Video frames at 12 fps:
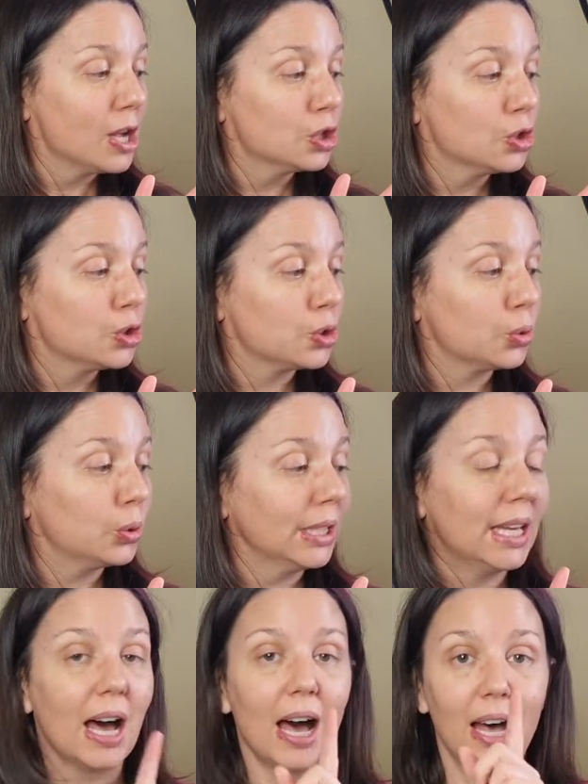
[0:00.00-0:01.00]

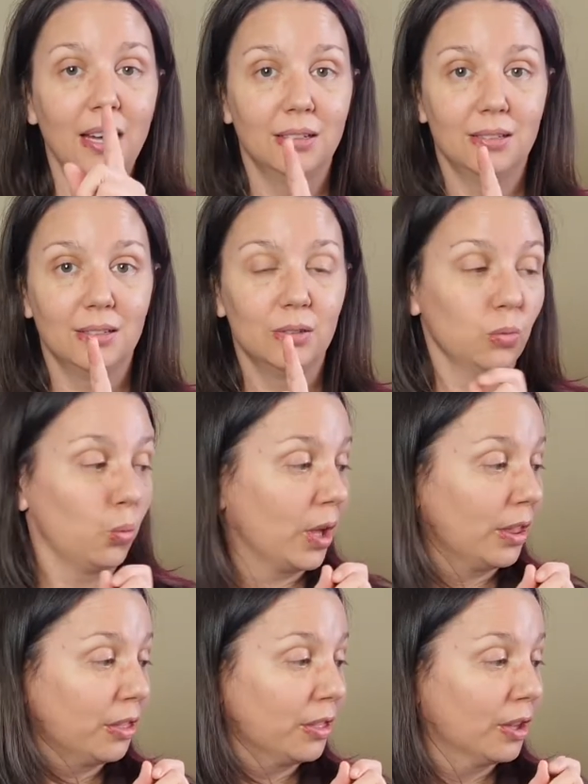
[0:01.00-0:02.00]
Julia
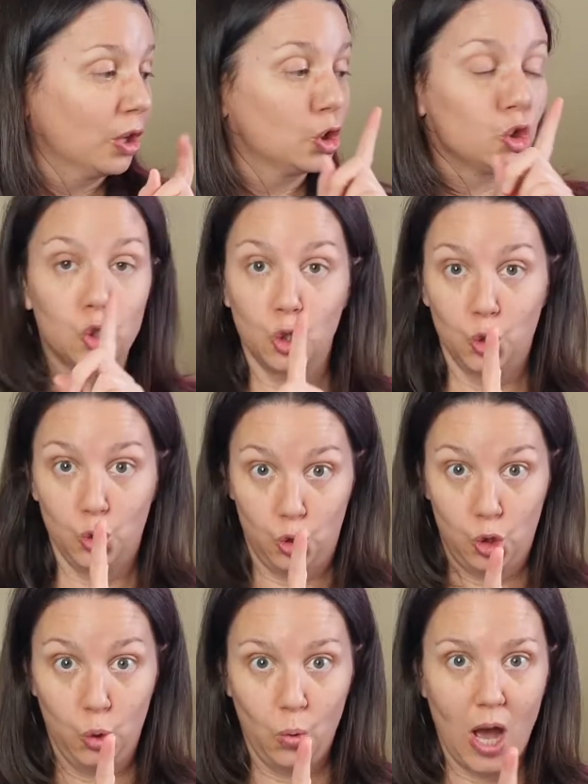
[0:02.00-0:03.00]
with
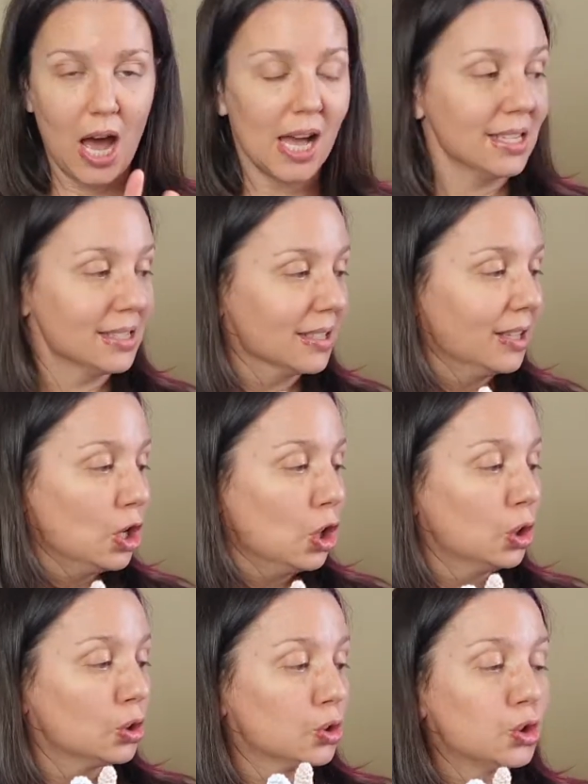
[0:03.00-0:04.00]
two eyes
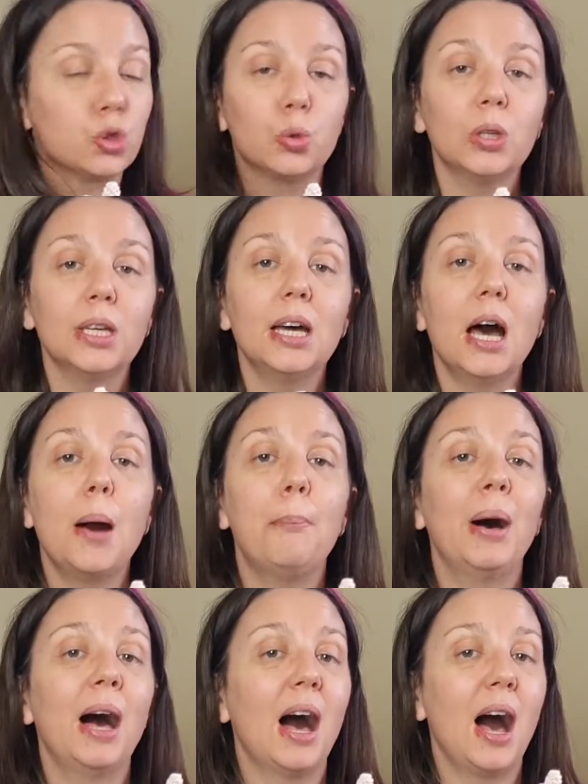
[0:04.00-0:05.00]
Juliia
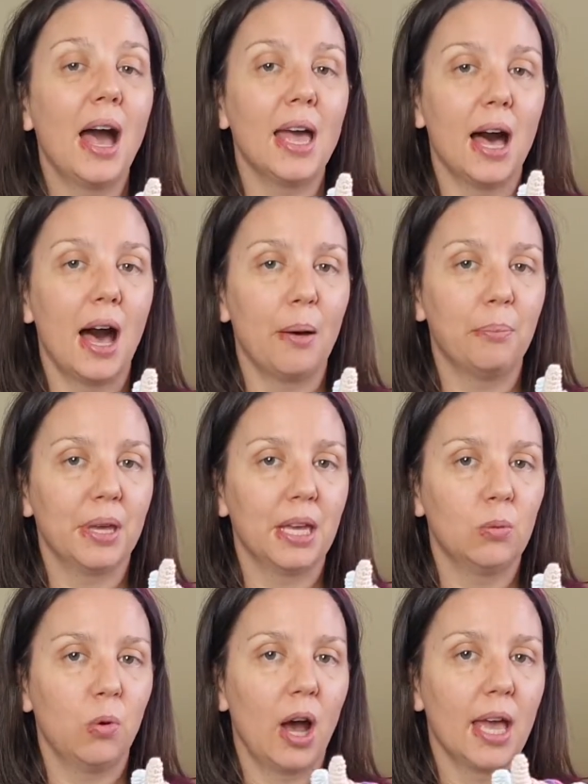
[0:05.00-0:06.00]
Pyha,
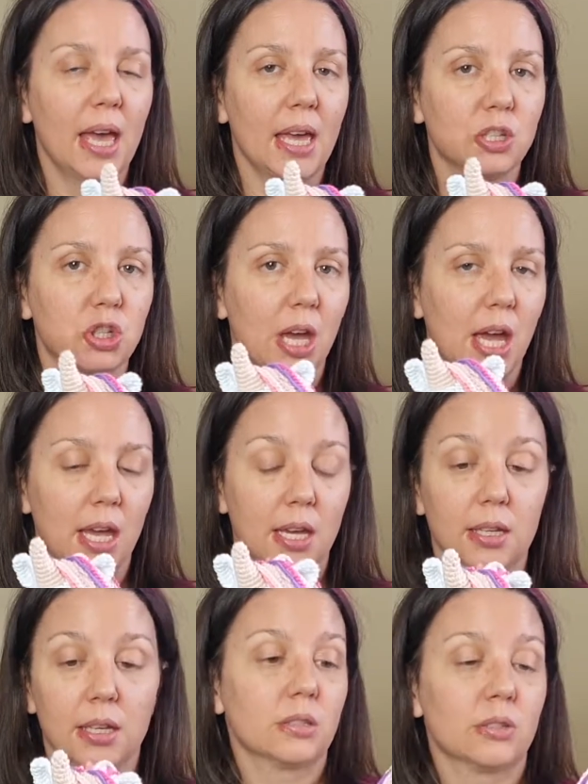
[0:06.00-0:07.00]

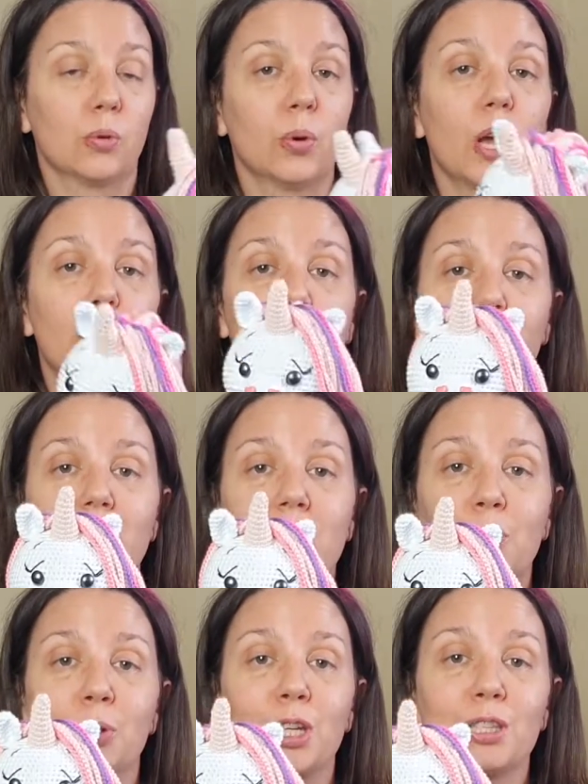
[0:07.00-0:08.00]
P-Y-H-A. So when I put this
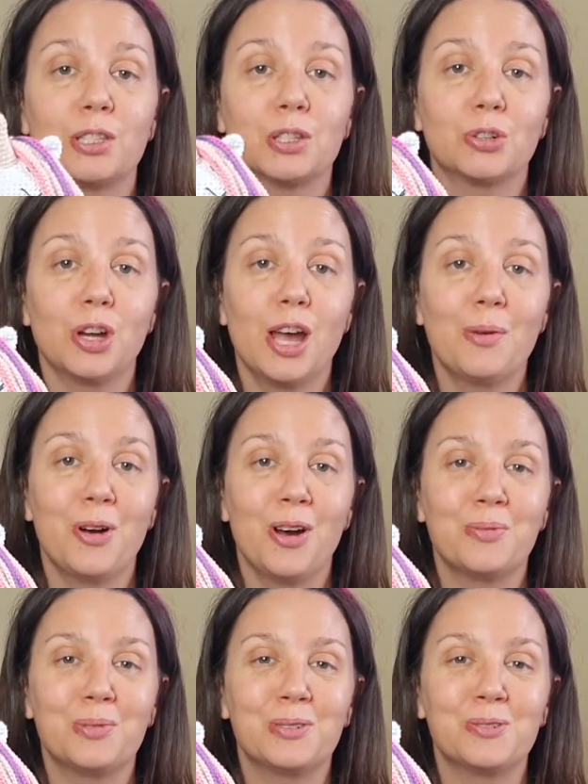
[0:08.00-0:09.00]
up on Instagram, I
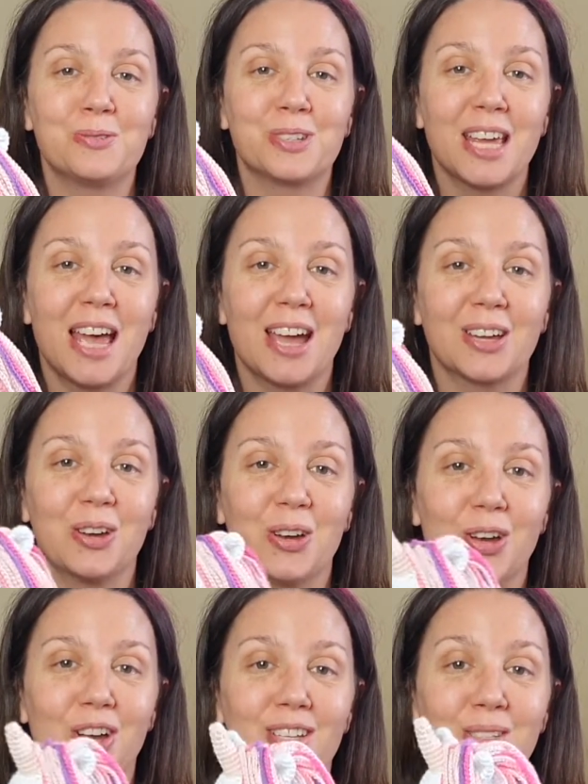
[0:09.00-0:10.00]
will tag
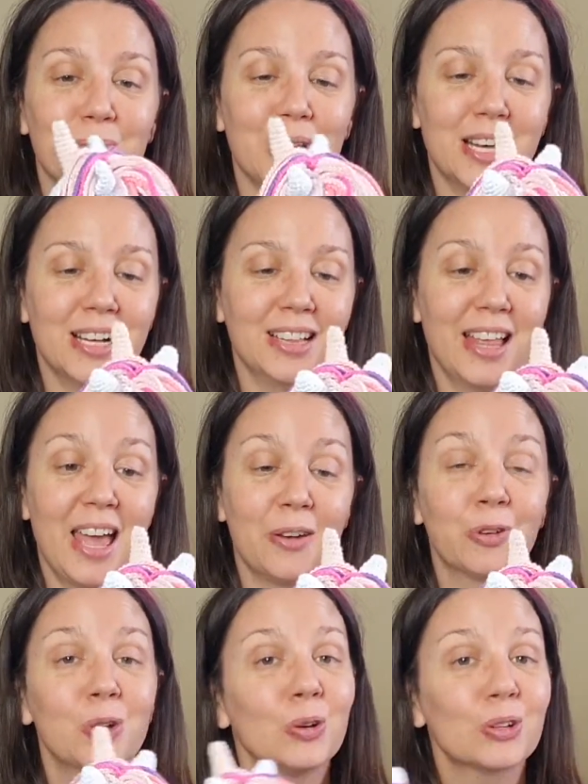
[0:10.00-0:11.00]
her as well. And of
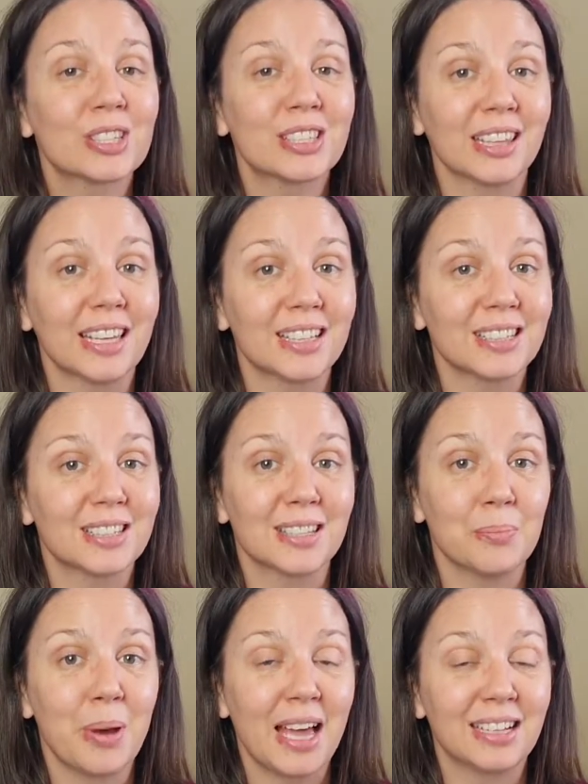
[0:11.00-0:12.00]
course, links to the
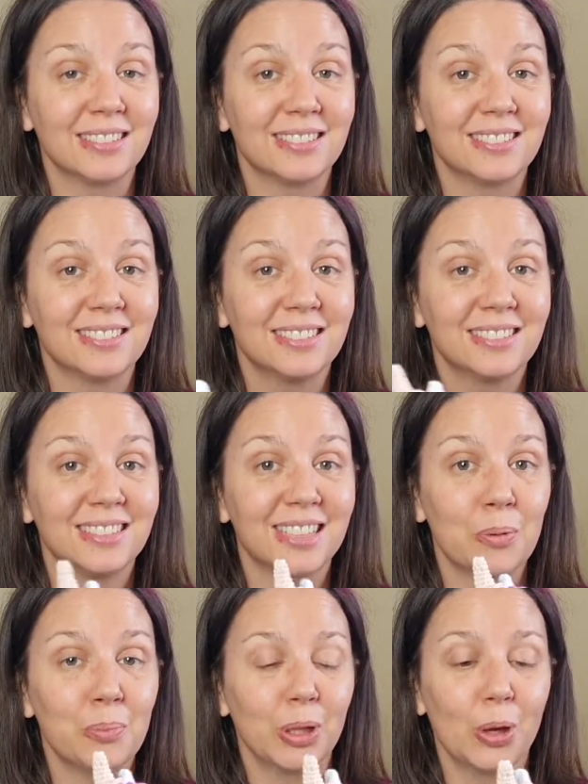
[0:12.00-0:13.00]
pattern
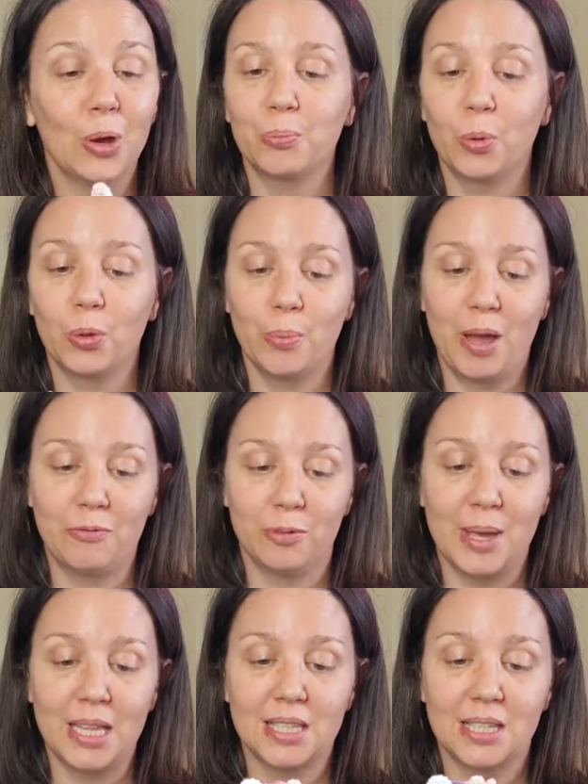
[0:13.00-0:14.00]
down below. I bought the pattern from
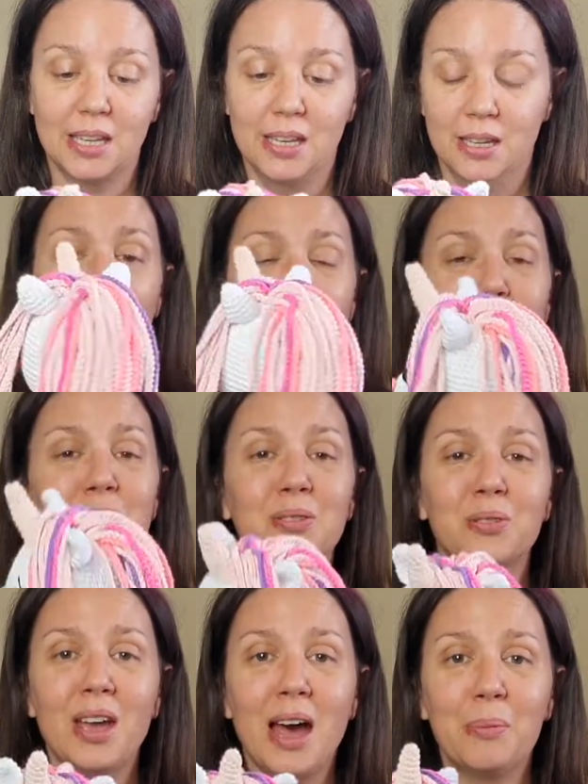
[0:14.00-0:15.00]
Etsy. I'm so
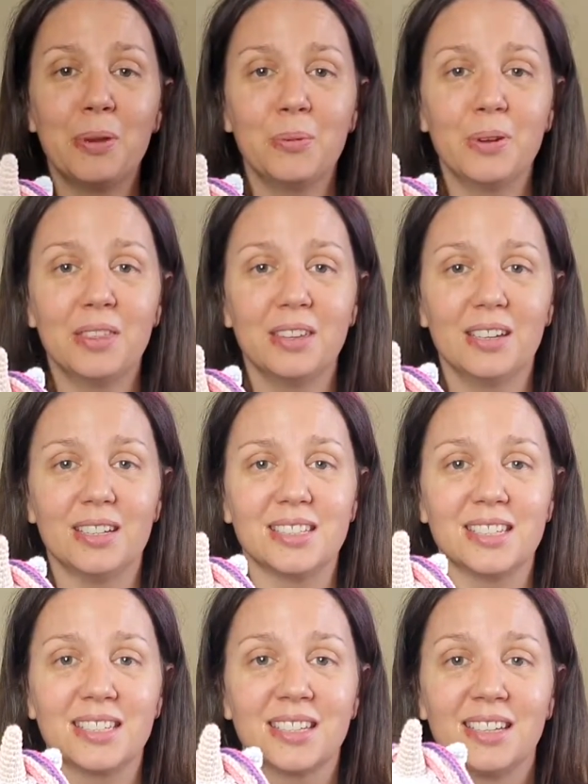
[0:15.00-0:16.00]
happy with
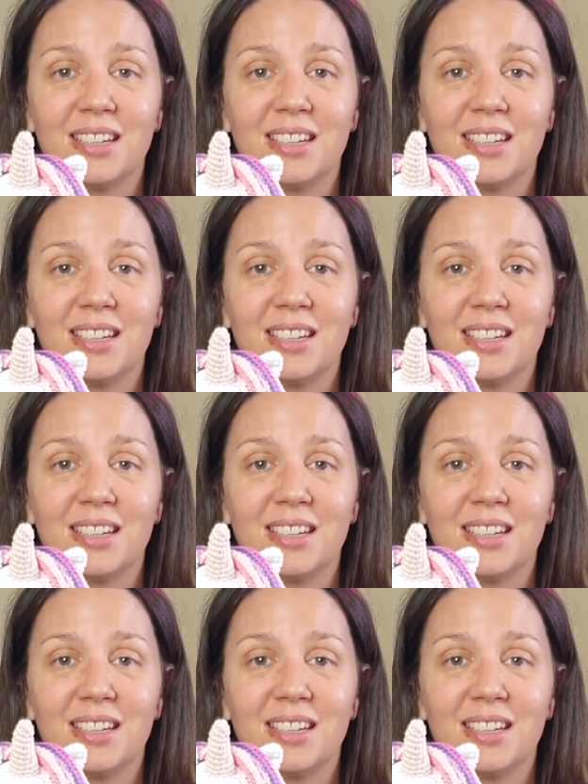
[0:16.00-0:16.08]
it.